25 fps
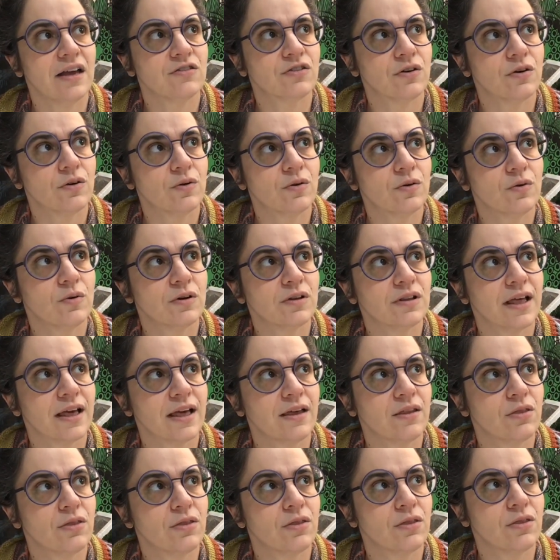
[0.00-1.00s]
so
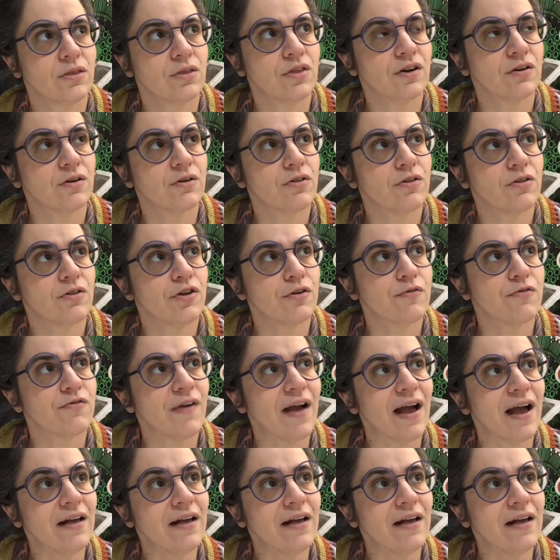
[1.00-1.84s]
their